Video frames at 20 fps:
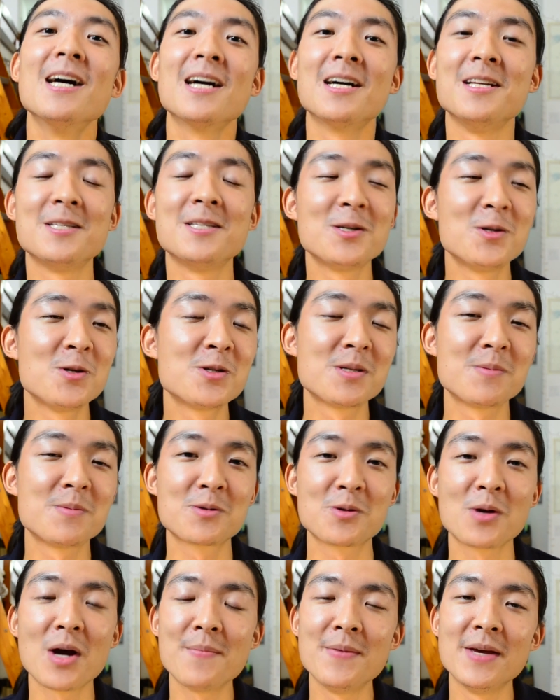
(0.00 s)
Consider
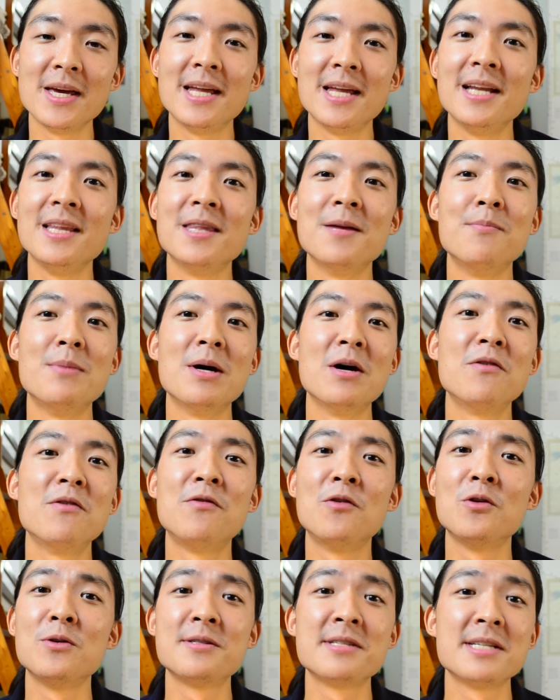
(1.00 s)
subscribing and hitting the bell
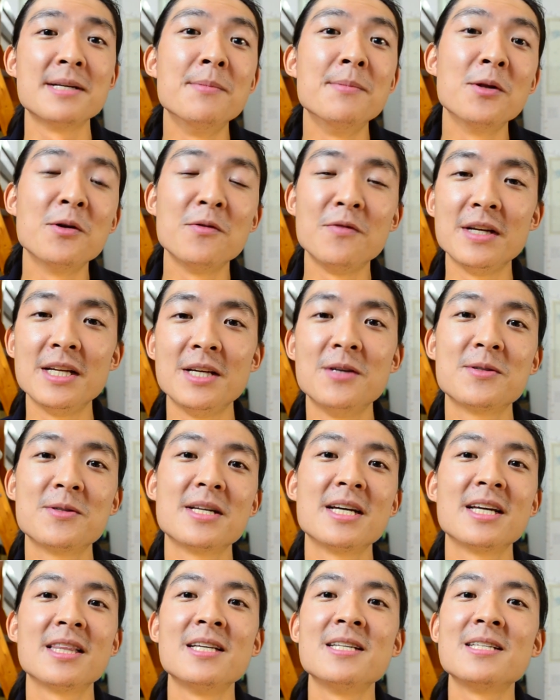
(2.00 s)
for similar videos
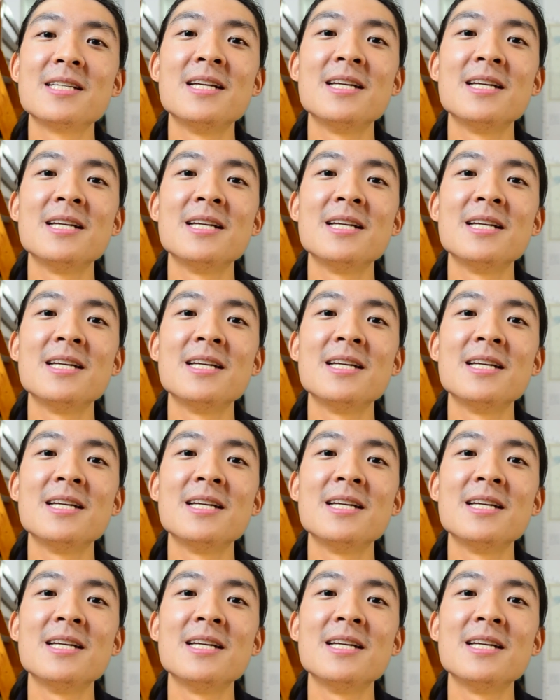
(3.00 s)
like this.